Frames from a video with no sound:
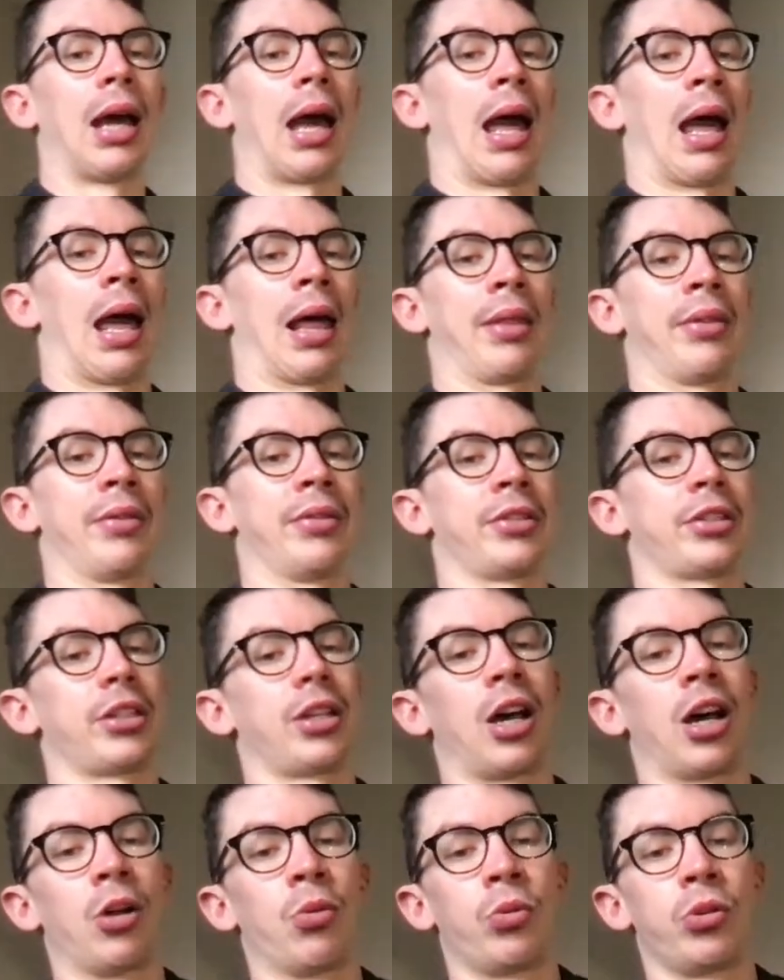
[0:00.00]
And
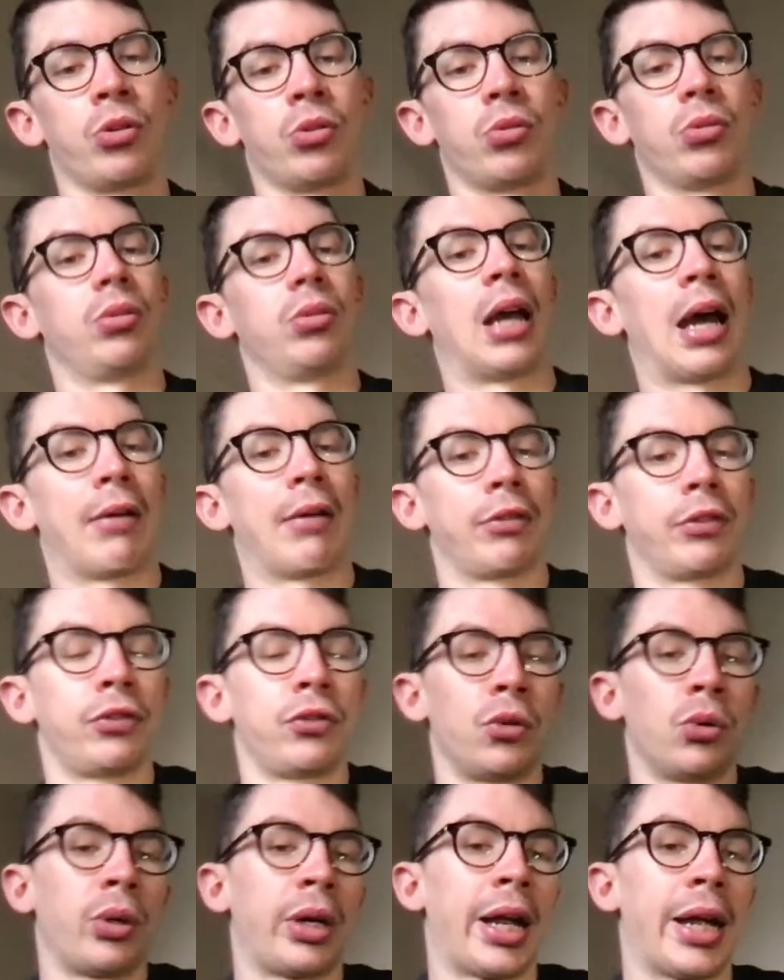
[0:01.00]
I will have a
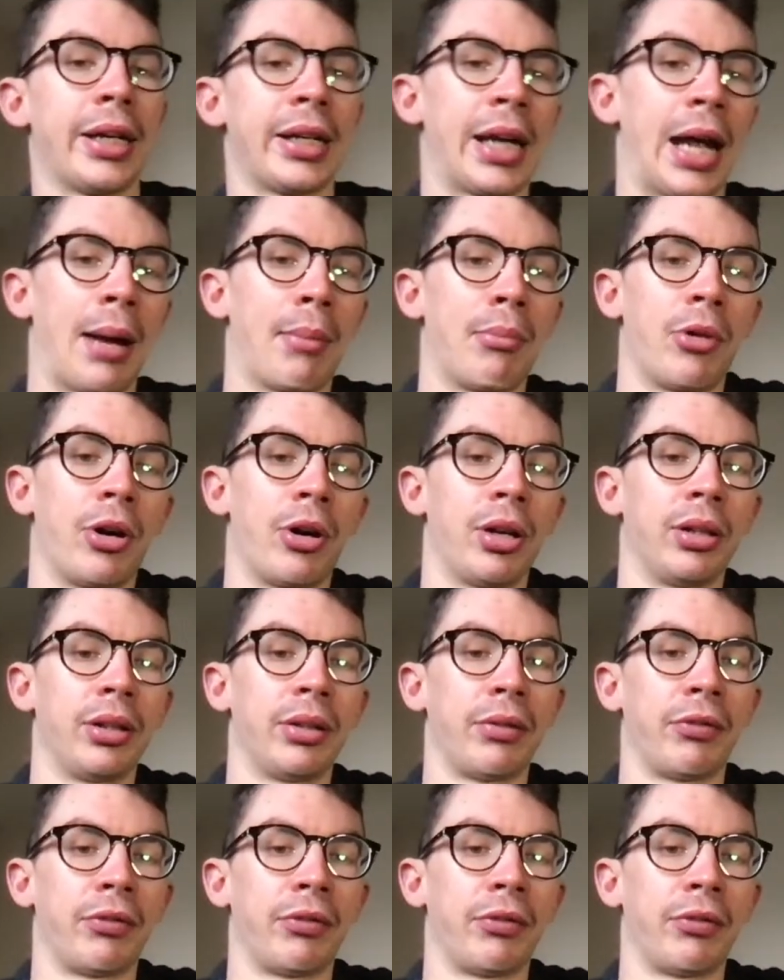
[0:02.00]
4K camera